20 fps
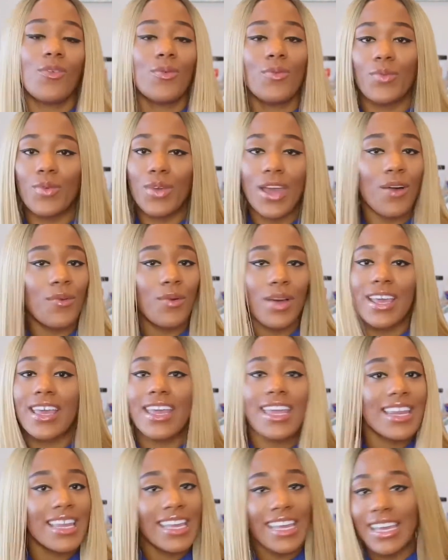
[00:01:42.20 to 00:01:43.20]
we don't want
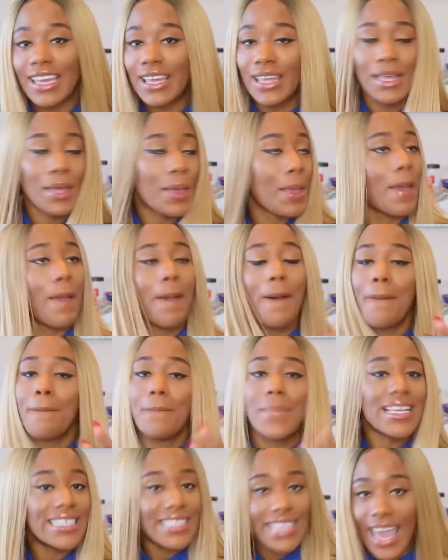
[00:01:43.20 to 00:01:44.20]
any
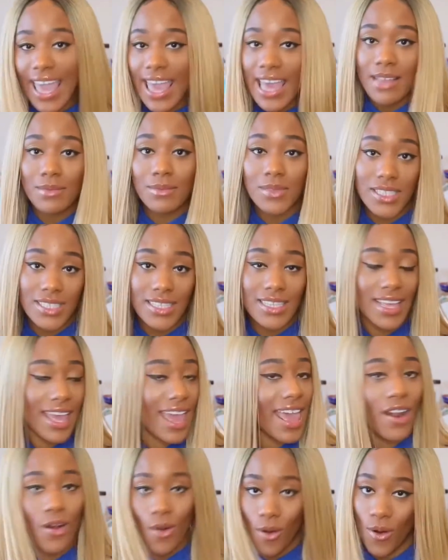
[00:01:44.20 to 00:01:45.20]
mishaps
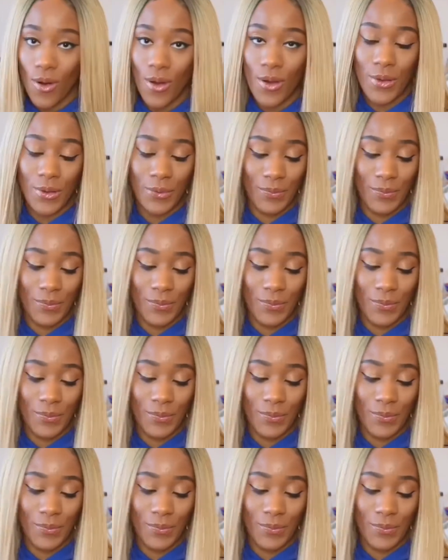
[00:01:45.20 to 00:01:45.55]
at all.